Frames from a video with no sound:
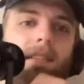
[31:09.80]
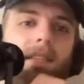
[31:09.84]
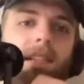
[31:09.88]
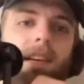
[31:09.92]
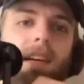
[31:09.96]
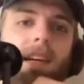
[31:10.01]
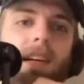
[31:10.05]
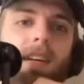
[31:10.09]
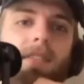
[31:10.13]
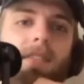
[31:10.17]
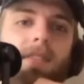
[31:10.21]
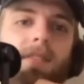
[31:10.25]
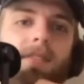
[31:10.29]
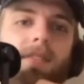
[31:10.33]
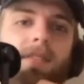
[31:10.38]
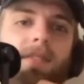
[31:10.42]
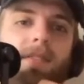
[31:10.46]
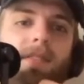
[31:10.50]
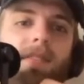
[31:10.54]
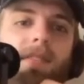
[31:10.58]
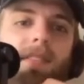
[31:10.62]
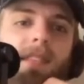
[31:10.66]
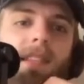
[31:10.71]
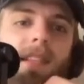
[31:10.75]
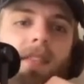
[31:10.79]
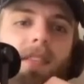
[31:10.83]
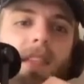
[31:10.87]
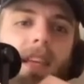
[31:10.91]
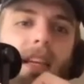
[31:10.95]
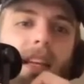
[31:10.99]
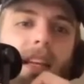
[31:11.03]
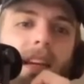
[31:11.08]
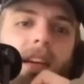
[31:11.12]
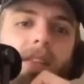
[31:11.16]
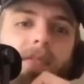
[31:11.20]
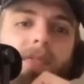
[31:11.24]
off if they
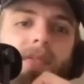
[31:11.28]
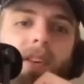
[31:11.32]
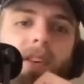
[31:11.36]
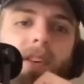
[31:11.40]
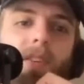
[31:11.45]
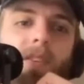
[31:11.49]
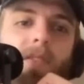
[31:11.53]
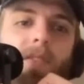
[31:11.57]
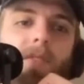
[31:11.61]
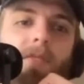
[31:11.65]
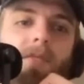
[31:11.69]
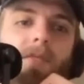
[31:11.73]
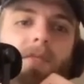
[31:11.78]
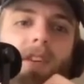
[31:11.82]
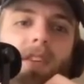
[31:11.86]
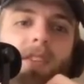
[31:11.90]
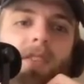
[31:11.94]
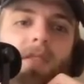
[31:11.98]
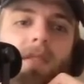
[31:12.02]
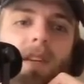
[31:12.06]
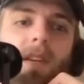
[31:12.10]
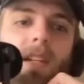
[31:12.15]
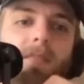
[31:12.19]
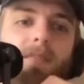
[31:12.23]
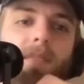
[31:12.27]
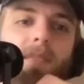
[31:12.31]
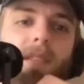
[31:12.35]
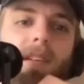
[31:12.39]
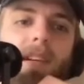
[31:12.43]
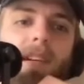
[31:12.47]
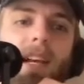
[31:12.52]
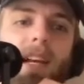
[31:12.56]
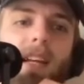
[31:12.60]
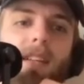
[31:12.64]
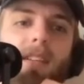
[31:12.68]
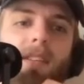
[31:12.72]
can offload Russell
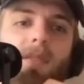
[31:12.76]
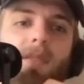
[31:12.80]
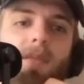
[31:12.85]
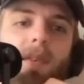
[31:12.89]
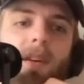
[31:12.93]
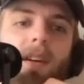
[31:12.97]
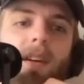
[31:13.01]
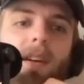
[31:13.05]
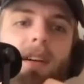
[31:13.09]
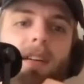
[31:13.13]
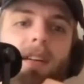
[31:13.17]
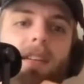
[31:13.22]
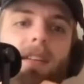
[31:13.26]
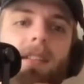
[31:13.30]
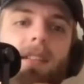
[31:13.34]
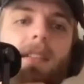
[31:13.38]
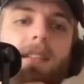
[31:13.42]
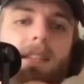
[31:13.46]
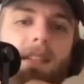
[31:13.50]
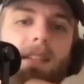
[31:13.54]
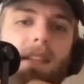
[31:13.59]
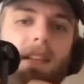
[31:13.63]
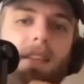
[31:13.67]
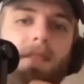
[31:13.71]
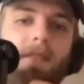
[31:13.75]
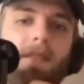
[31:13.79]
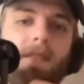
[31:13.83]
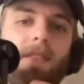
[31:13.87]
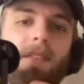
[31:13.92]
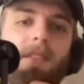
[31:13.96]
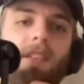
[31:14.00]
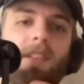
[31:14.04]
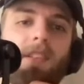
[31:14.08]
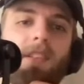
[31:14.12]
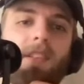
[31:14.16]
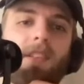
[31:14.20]
Westbrook elsewhere for
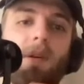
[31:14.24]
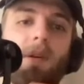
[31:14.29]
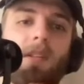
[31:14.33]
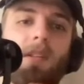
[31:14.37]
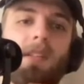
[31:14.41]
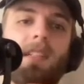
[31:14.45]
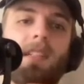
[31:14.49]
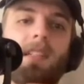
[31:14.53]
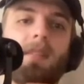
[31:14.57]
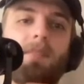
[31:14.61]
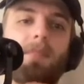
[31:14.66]
the Spurs as a